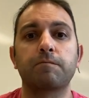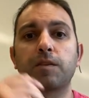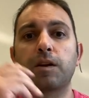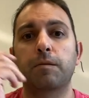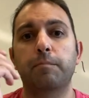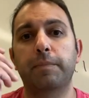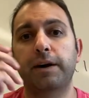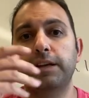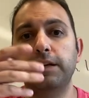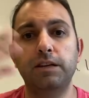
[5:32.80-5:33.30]

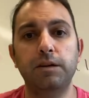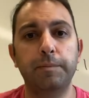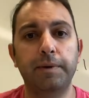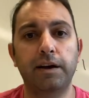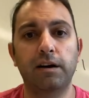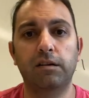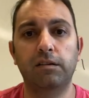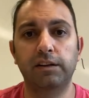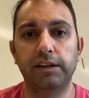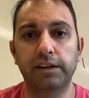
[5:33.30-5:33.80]
my
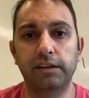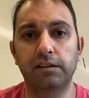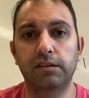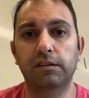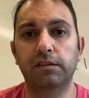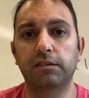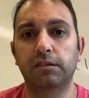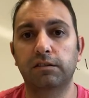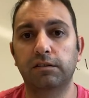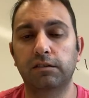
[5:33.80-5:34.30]
email
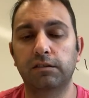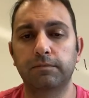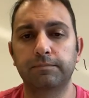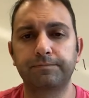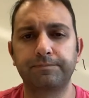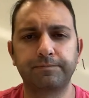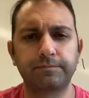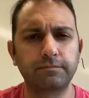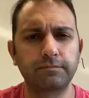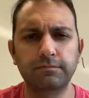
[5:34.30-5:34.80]
is
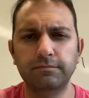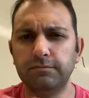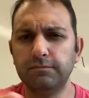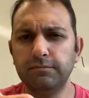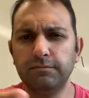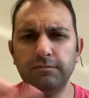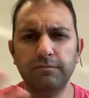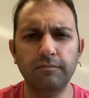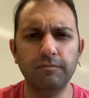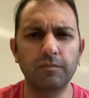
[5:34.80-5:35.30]

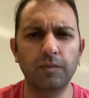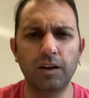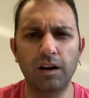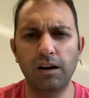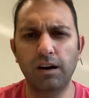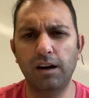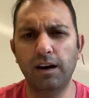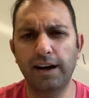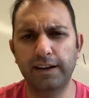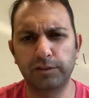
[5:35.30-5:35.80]

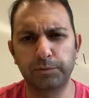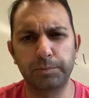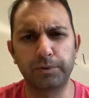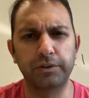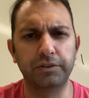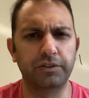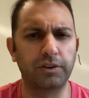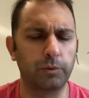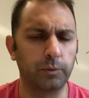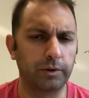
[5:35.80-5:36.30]

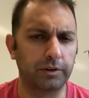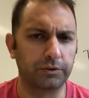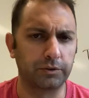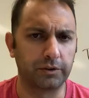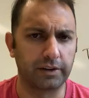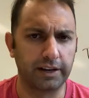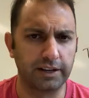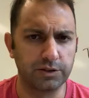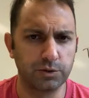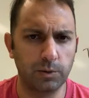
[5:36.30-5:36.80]

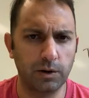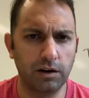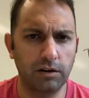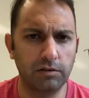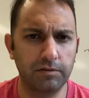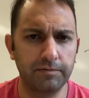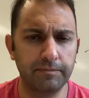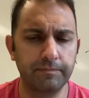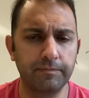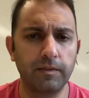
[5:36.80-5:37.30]

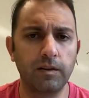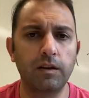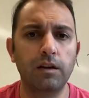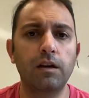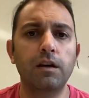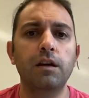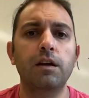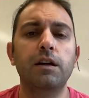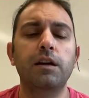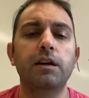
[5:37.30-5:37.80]
Parisi@K12.
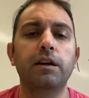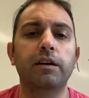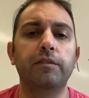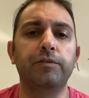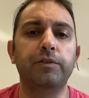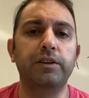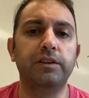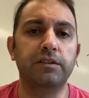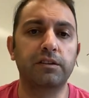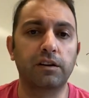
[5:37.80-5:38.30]
If you
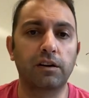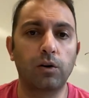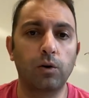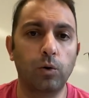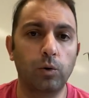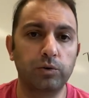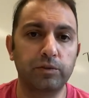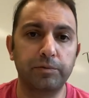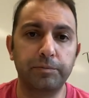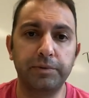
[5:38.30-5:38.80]
need to get a
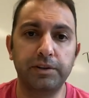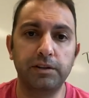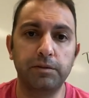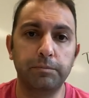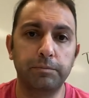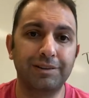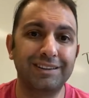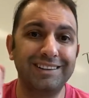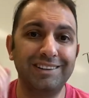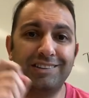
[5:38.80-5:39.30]
hold of me,
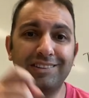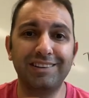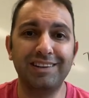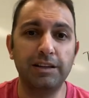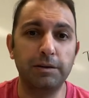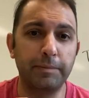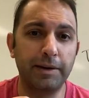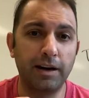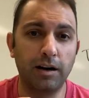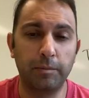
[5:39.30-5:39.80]
please
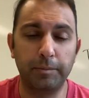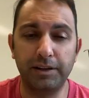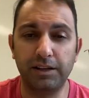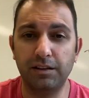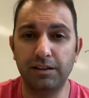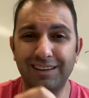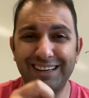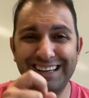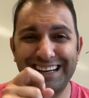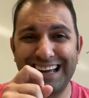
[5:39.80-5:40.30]
email
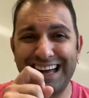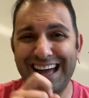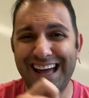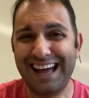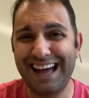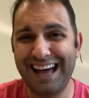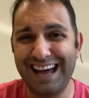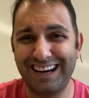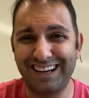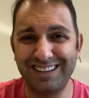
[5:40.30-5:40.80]
me at
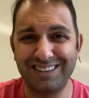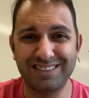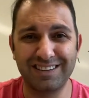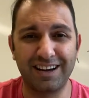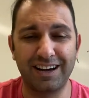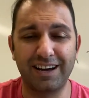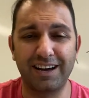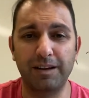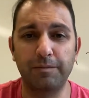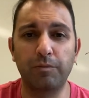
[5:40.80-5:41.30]
any
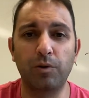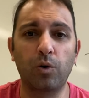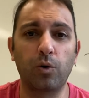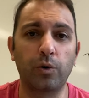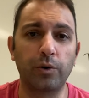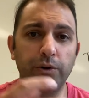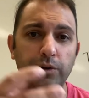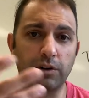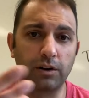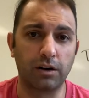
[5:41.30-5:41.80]
time, or
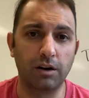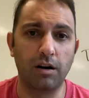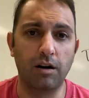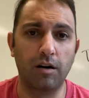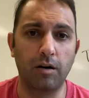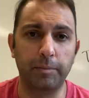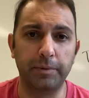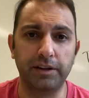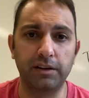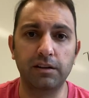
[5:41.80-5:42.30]
you can
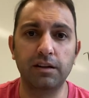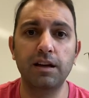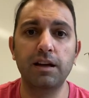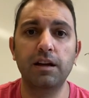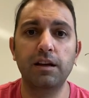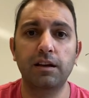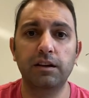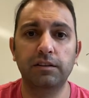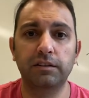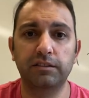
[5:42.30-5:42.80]
call me.
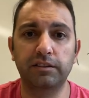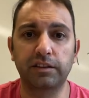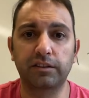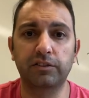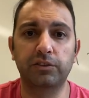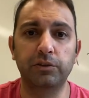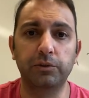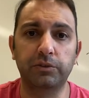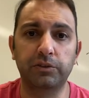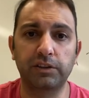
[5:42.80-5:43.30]

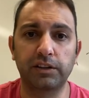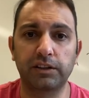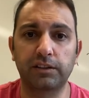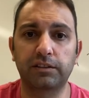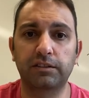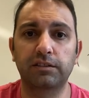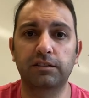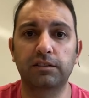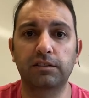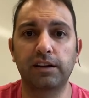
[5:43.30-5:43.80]

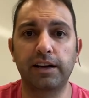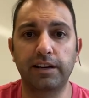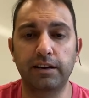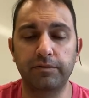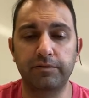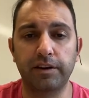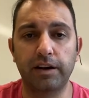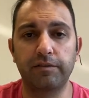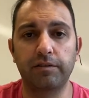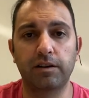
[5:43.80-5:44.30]

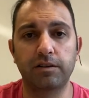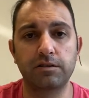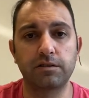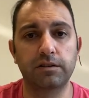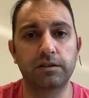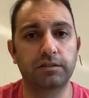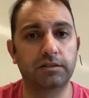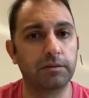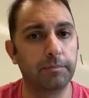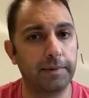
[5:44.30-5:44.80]
626-8500
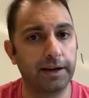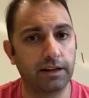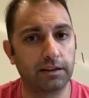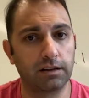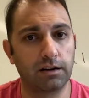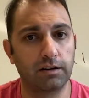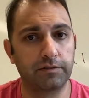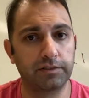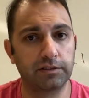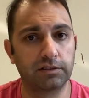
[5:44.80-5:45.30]
is the math
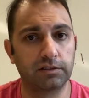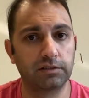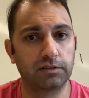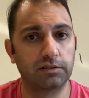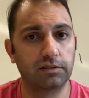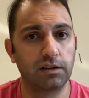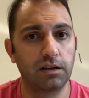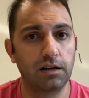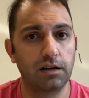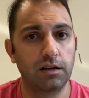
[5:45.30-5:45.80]
office
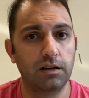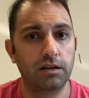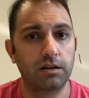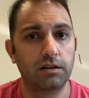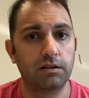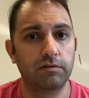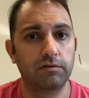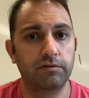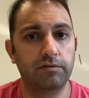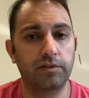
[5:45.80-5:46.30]

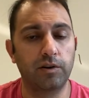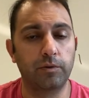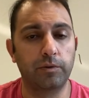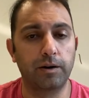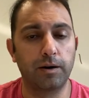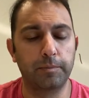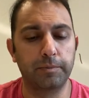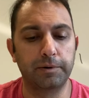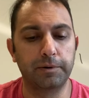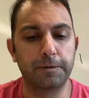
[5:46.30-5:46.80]
phone
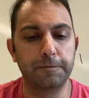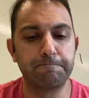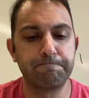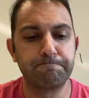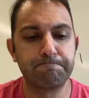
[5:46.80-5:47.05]
number.